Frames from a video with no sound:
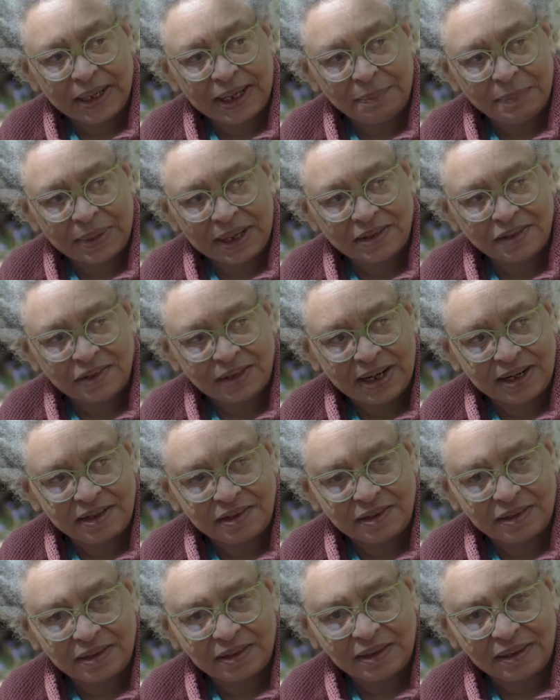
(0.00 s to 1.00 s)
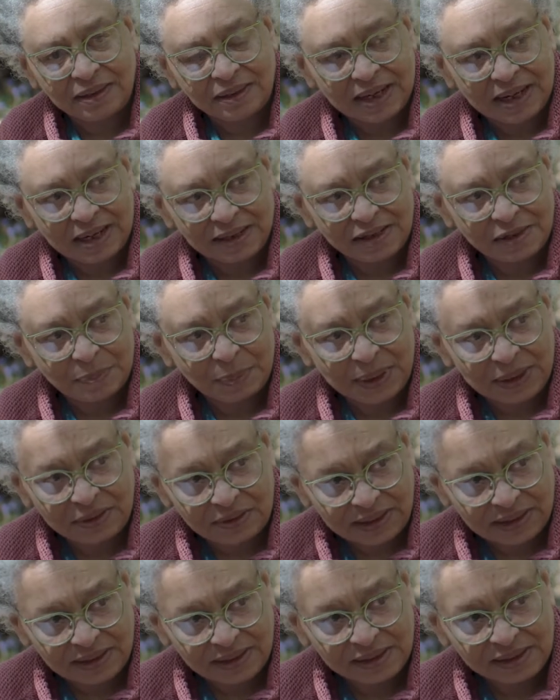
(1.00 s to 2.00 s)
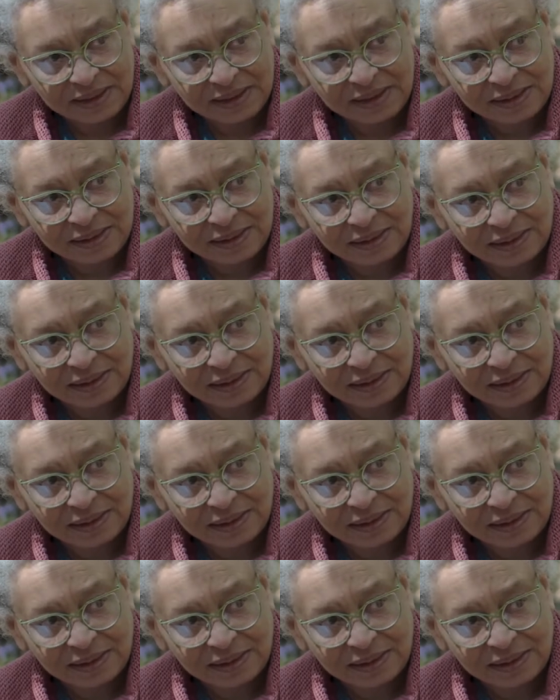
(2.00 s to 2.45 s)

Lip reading: imagination and experience